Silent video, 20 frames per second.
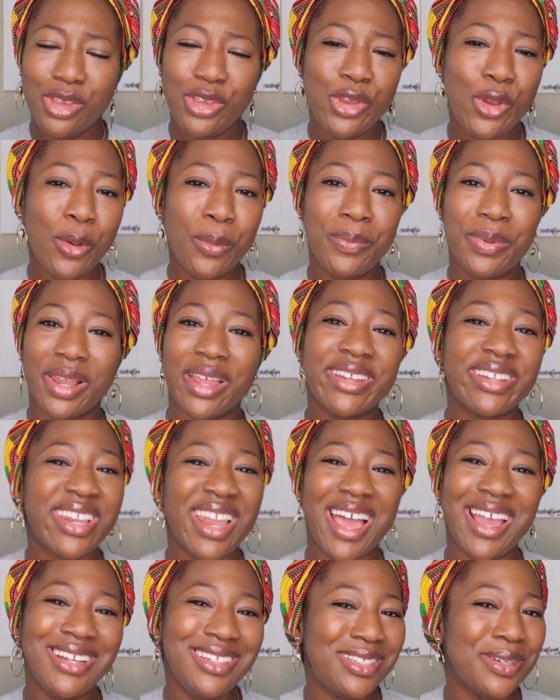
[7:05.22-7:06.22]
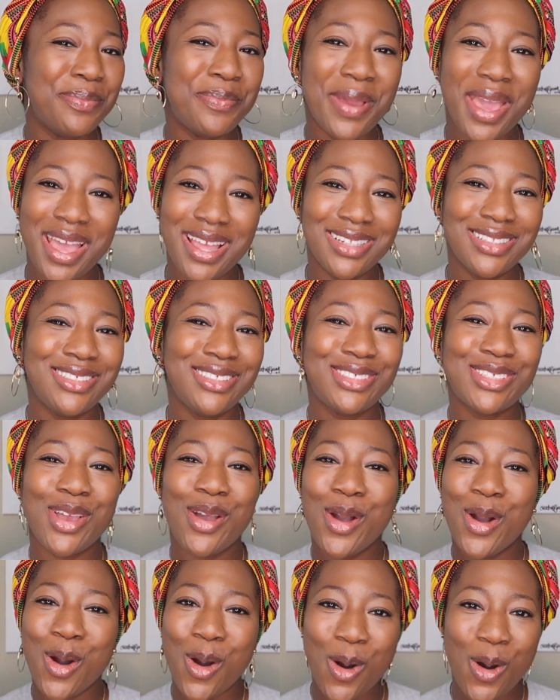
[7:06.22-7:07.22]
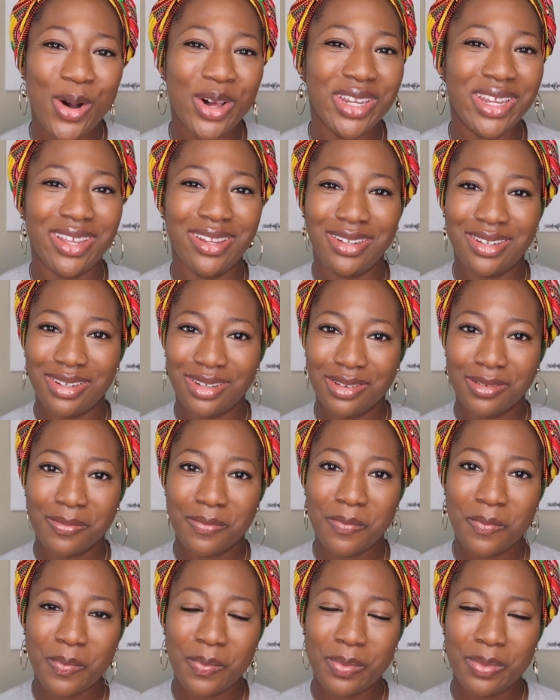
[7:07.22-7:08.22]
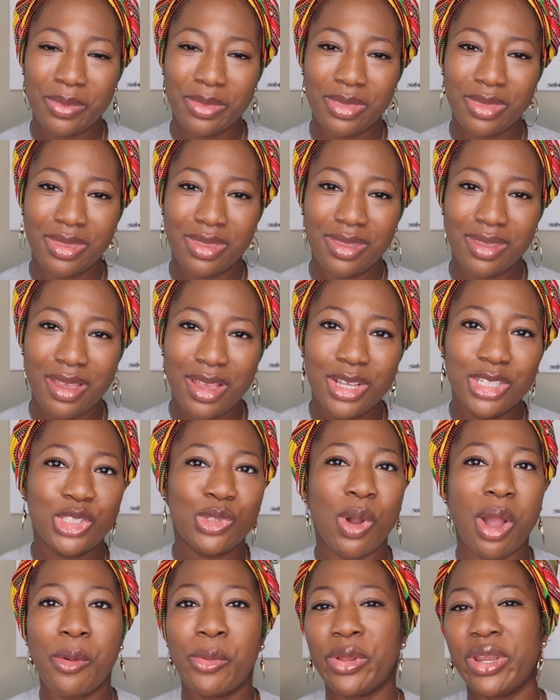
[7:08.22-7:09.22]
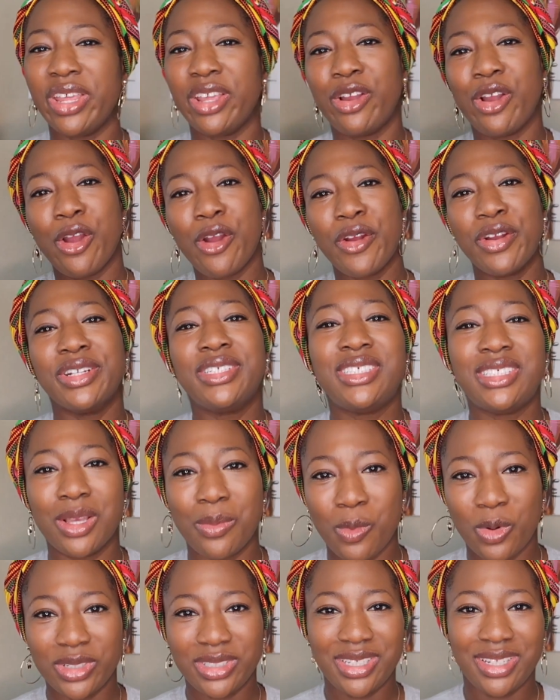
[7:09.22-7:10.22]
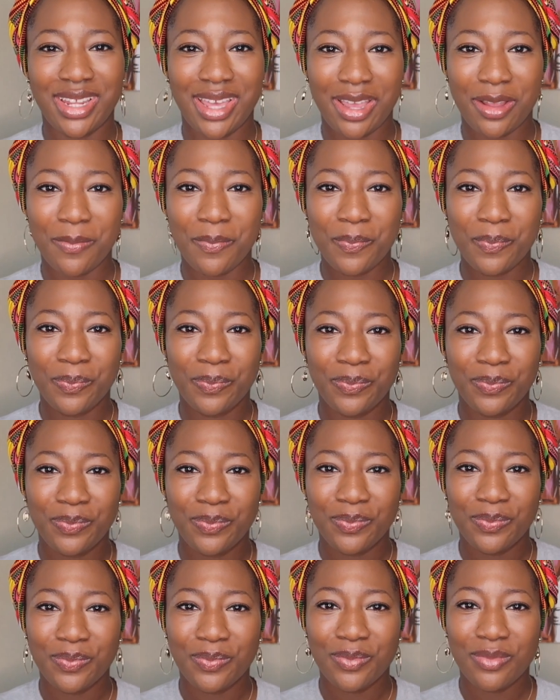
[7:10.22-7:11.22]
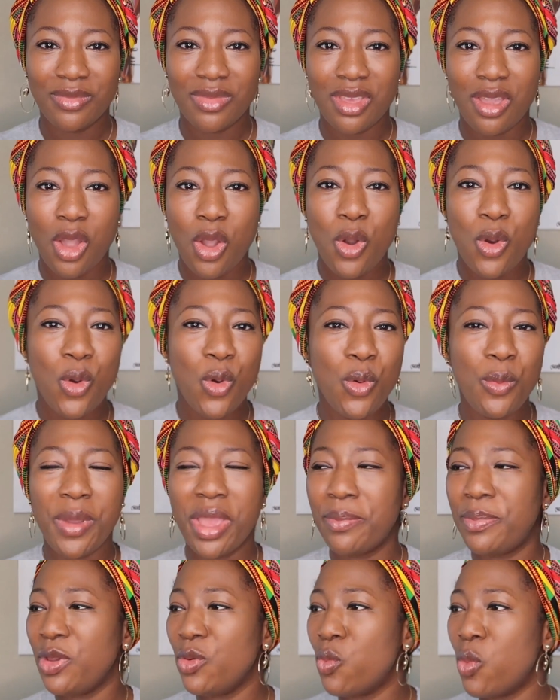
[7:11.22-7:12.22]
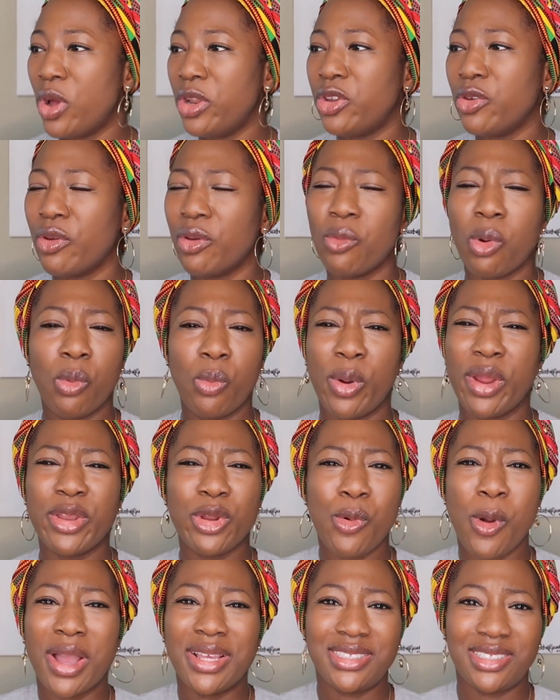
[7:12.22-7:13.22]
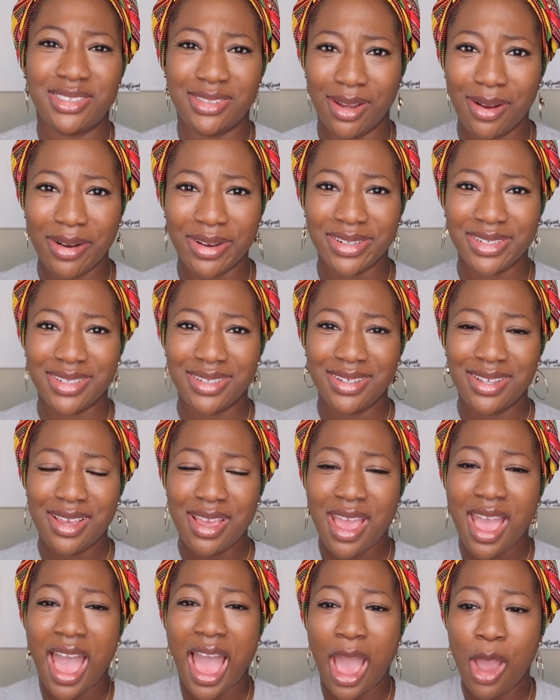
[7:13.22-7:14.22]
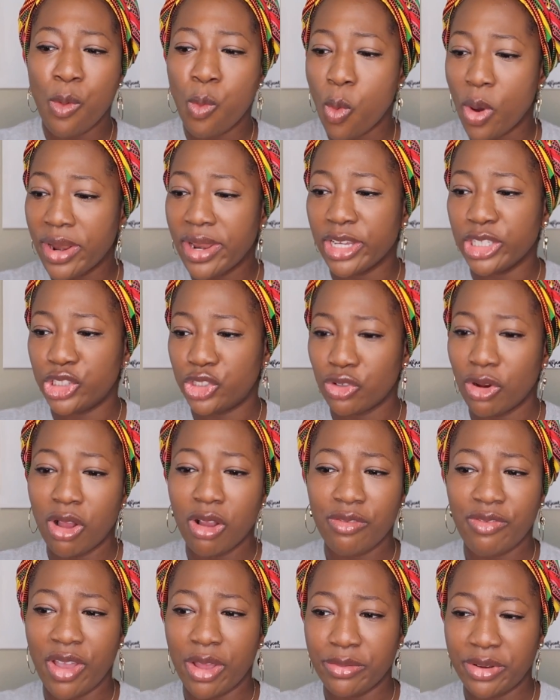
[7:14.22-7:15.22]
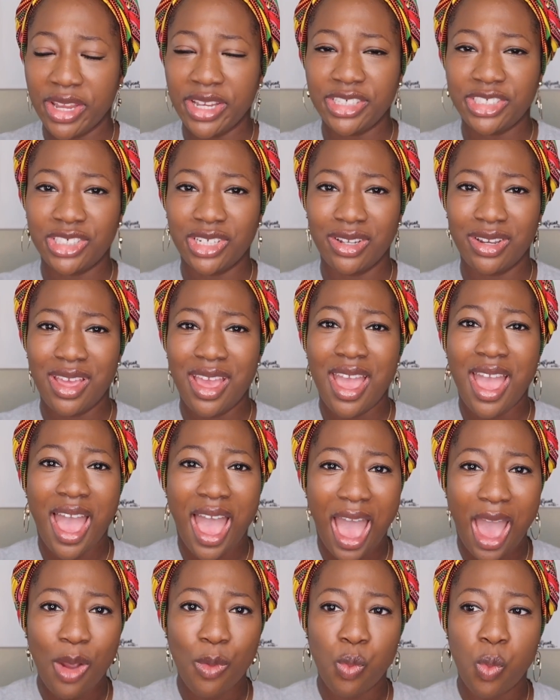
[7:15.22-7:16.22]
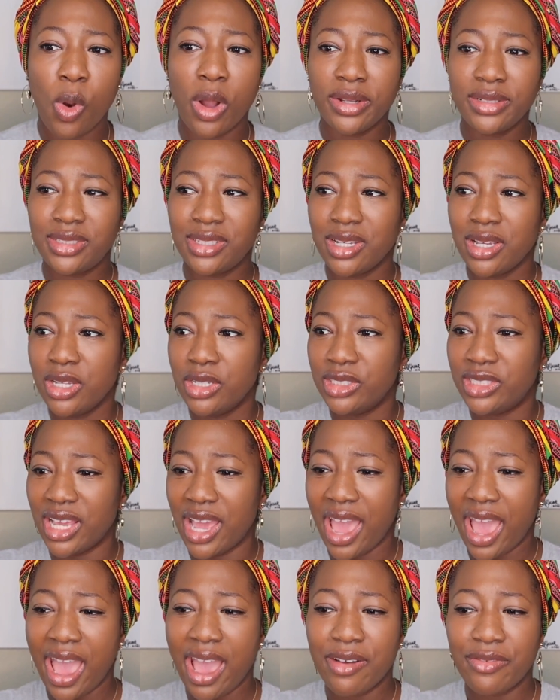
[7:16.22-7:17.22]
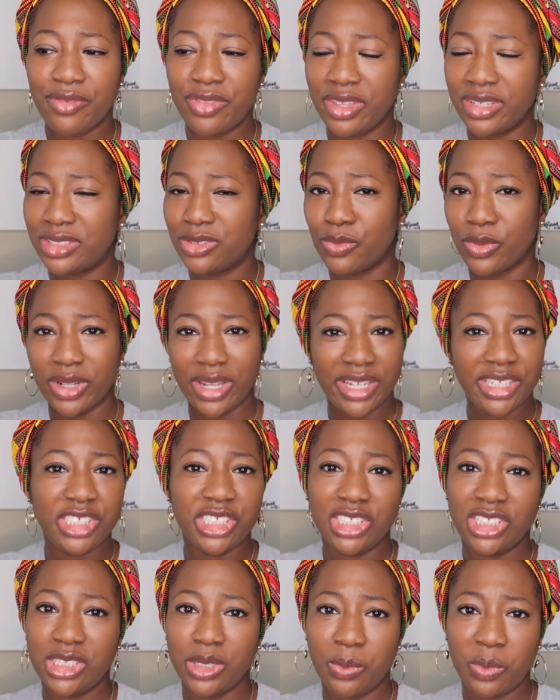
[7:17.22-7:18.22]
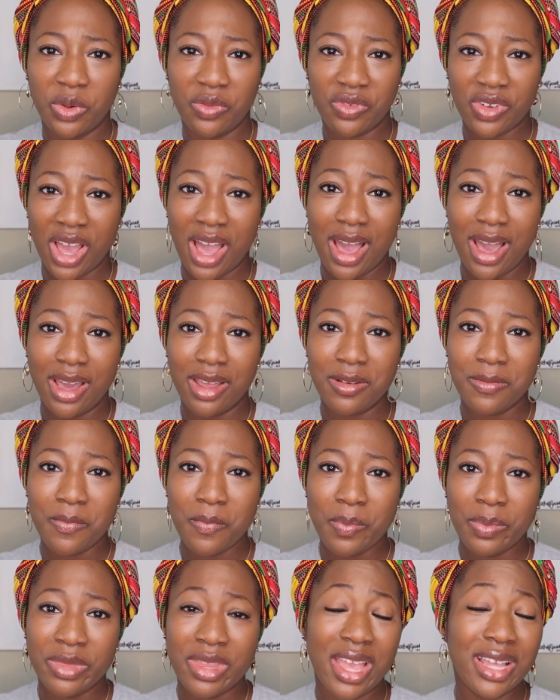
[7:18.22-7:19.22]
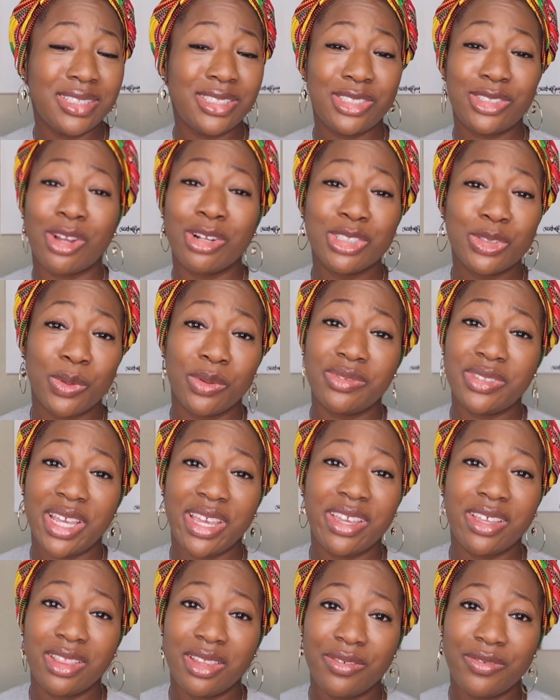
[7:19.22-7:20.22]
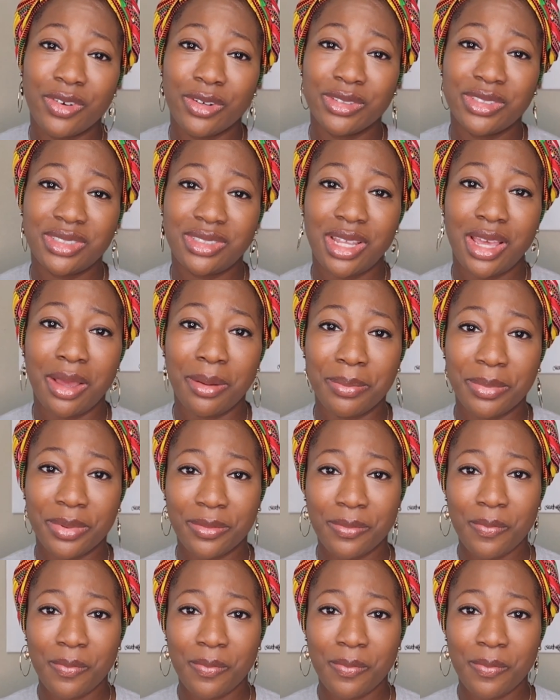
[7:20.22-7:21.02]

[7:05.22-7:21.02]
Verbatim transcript: Your bloodline depends on it. So I want to encourage someone today who may be wondering, well, where do I start? I want a strong foundation. I want to have this relationship with God. It starts with taking the first step,